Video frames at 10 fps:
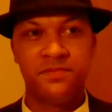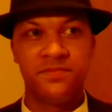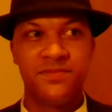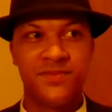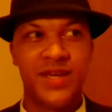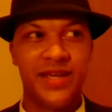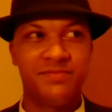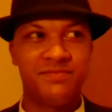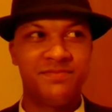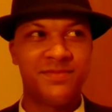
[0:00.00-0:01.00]
I
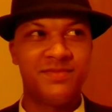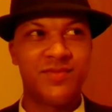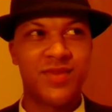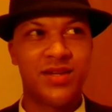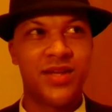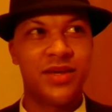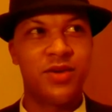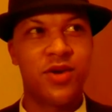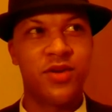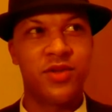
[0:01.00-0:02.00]
kind of like Harley
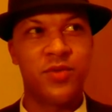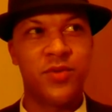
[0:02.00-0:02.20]
Quinn.